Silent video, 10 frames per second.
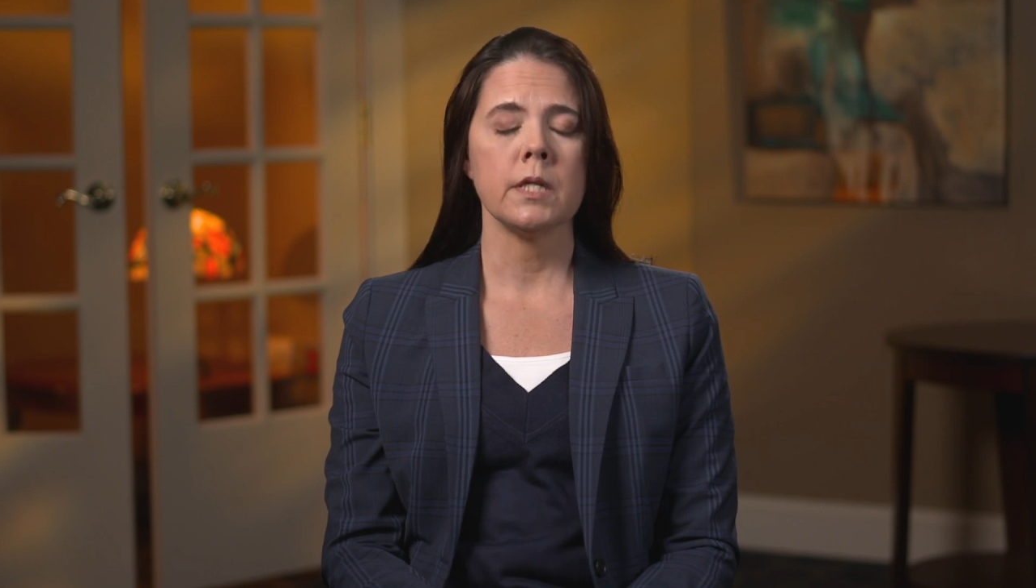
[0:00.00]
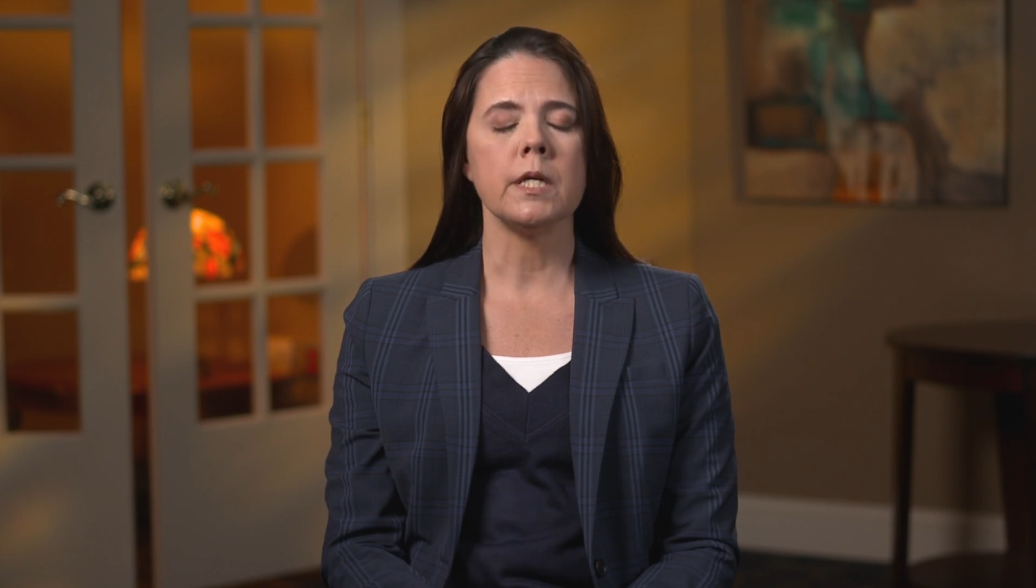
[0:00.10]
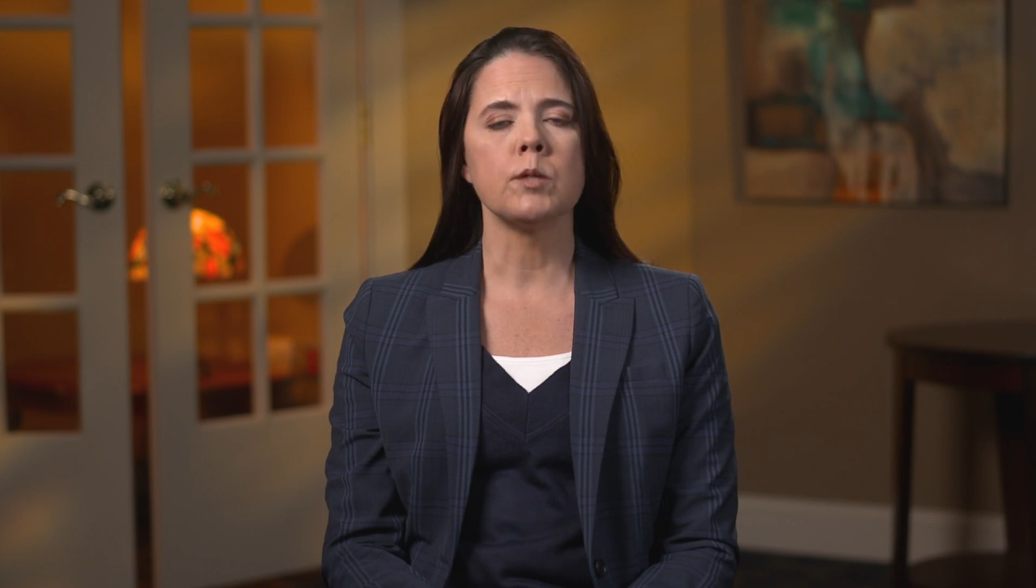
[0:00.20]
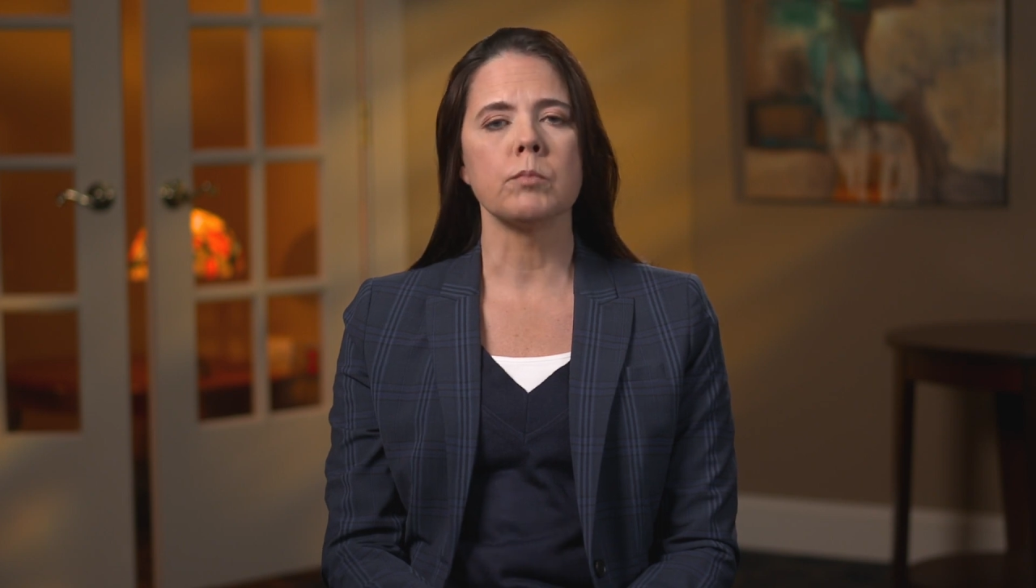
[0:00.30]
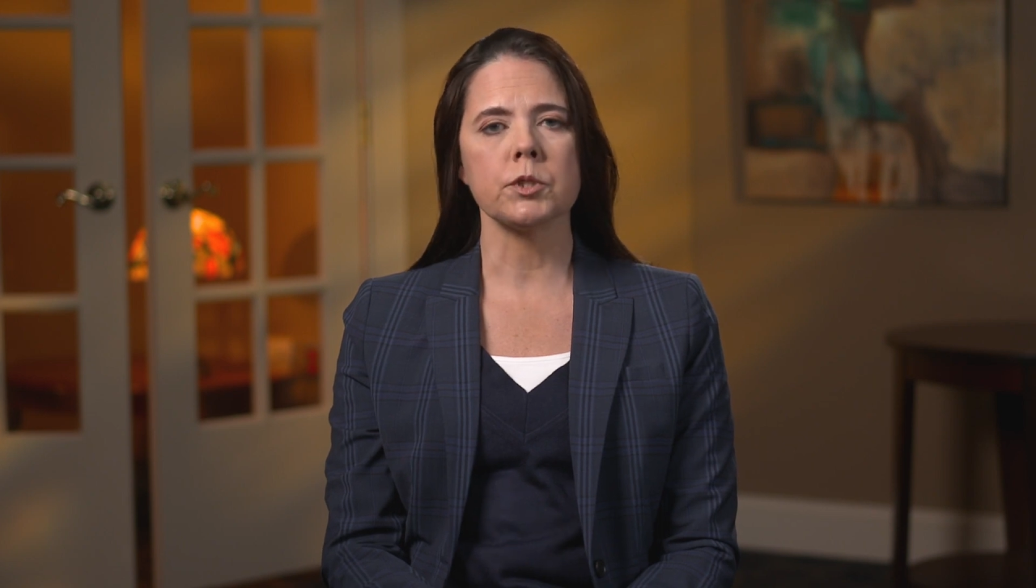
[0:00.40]

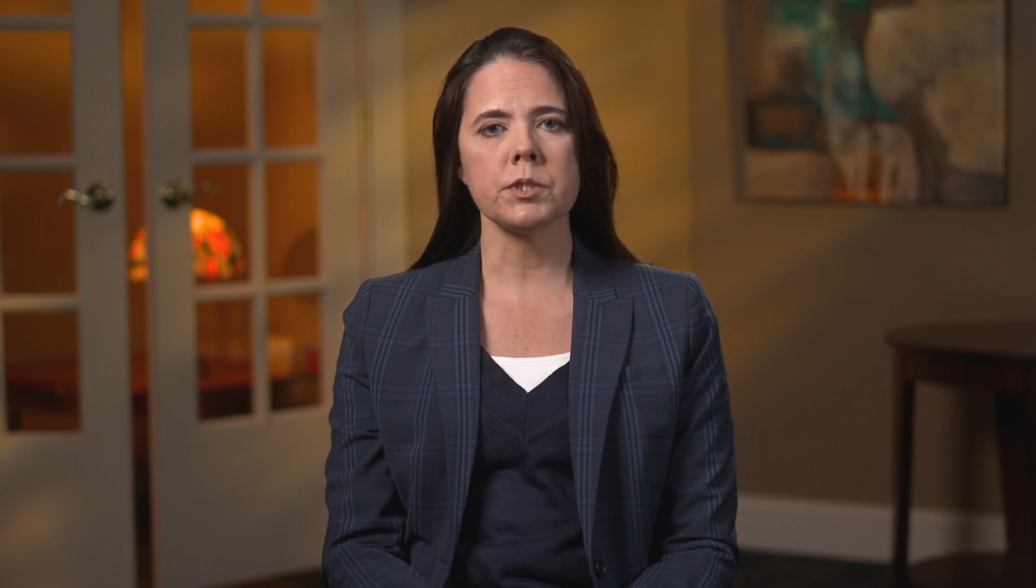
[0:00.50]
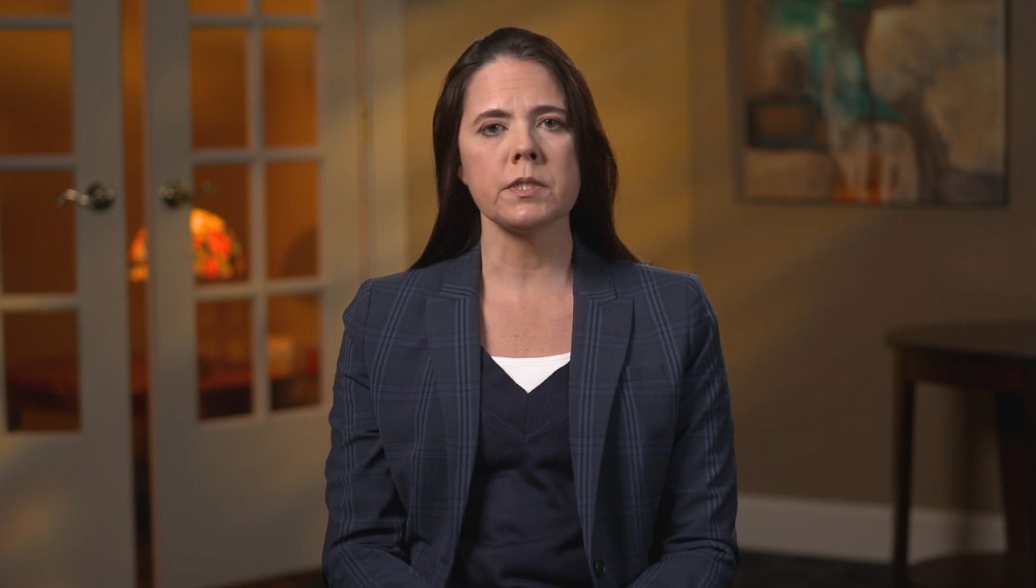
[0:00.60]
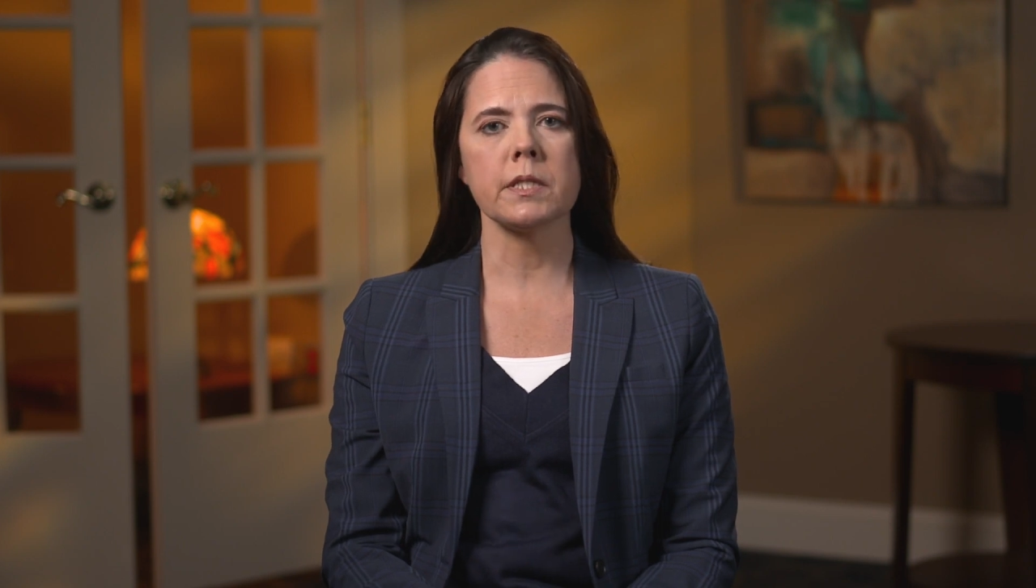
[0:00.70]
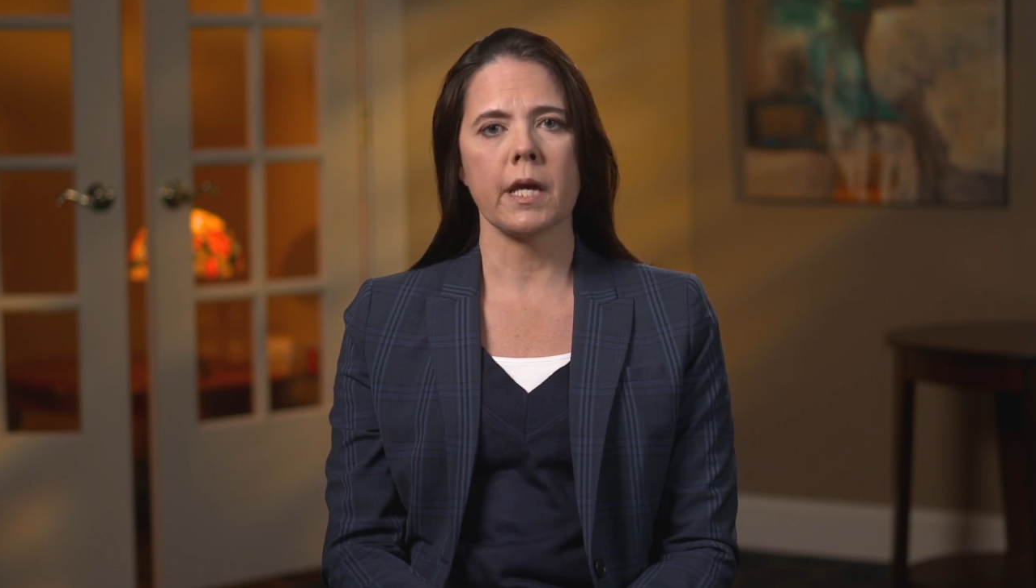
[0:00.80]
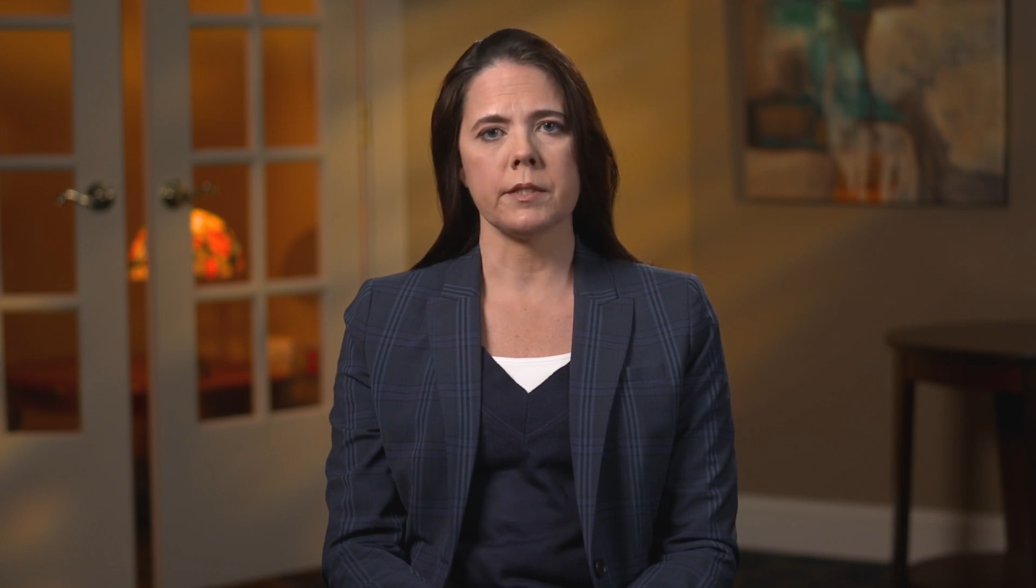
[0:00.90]
In
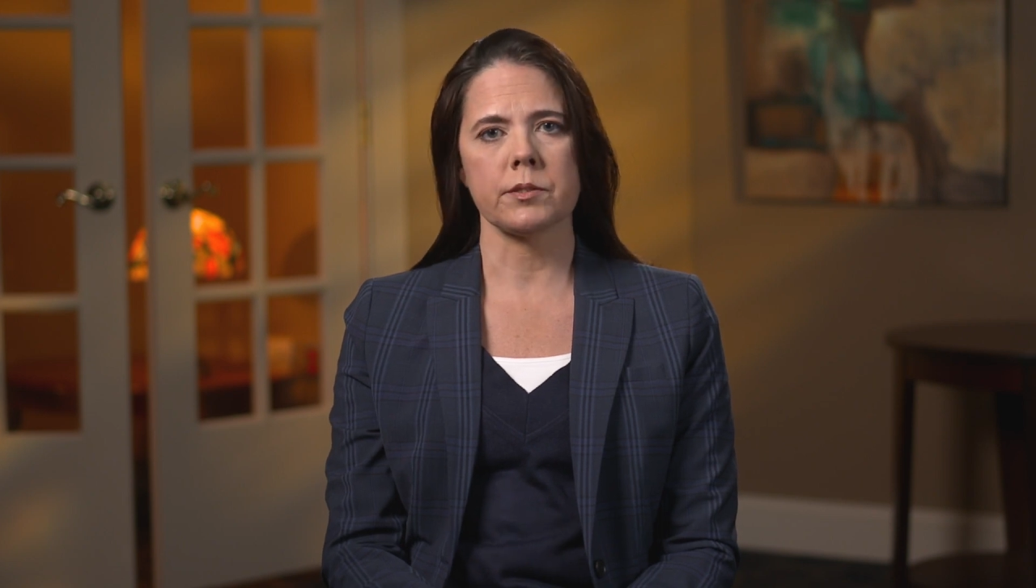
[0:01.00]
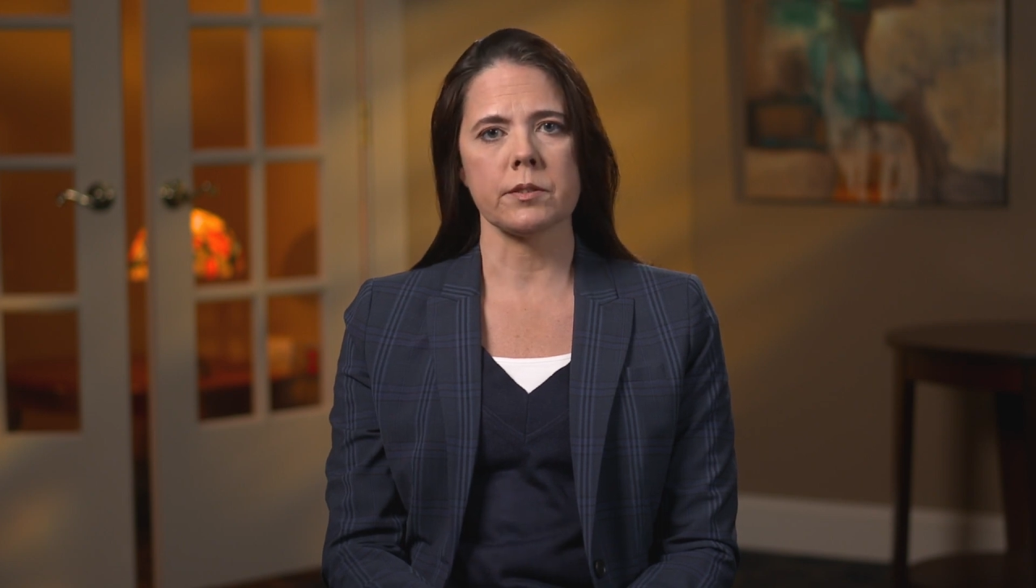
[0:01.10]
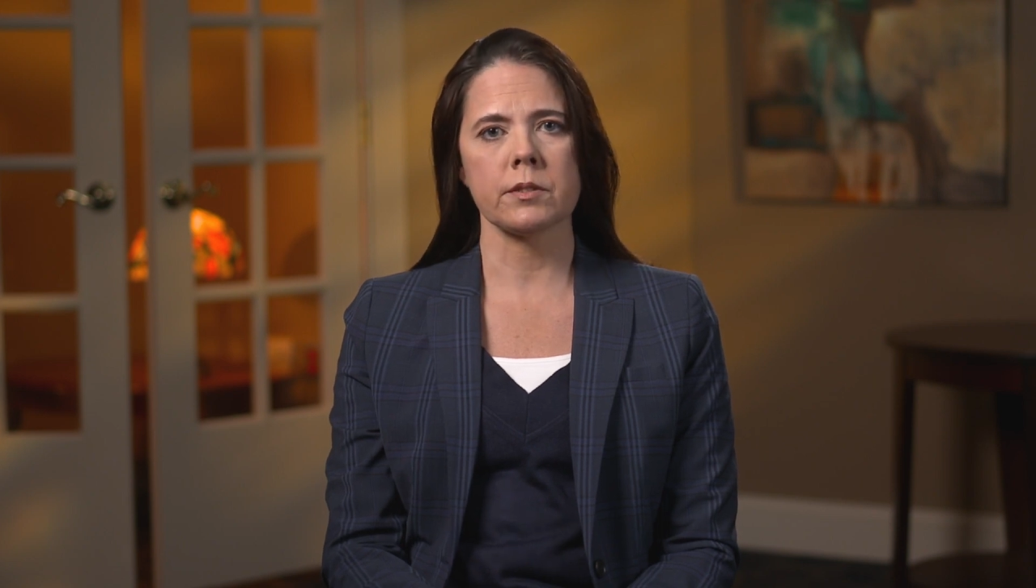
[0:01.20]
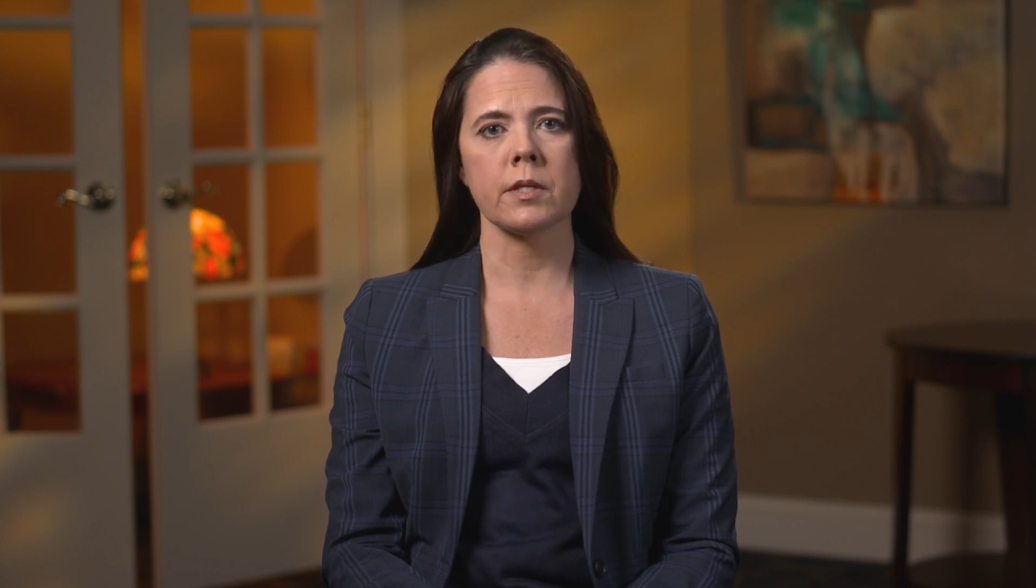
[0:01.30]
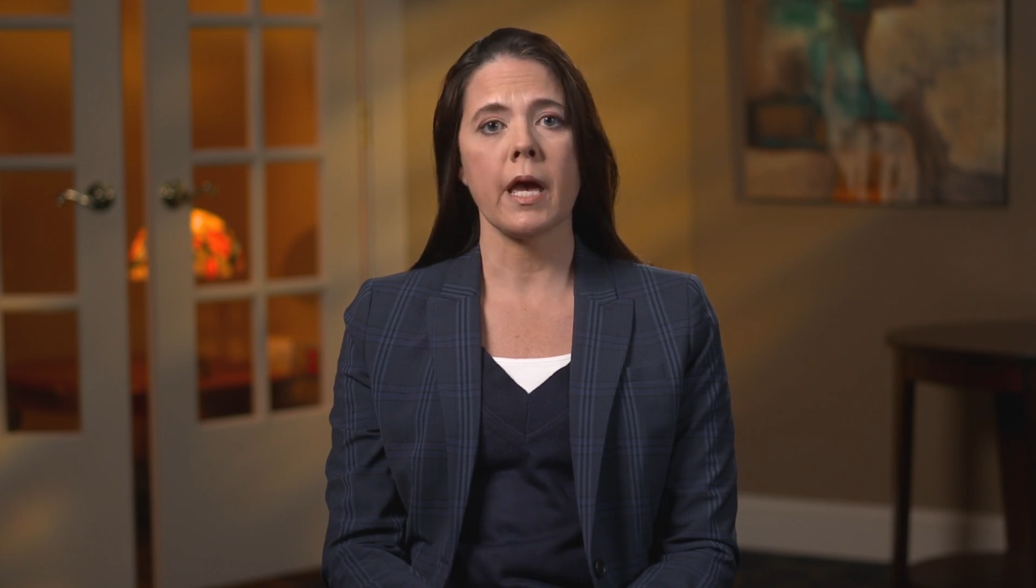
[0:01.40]
emergency
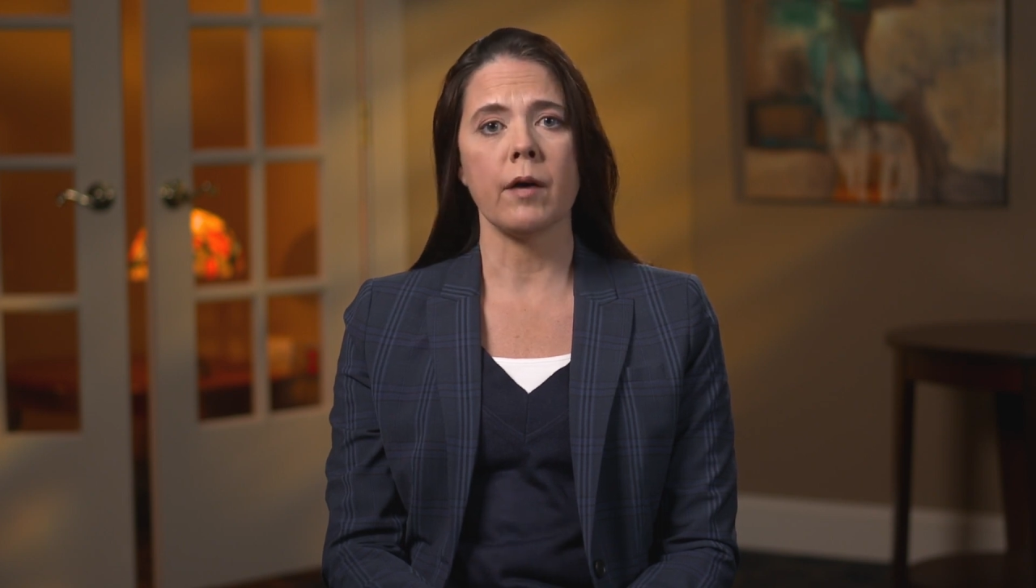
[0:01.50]
cases,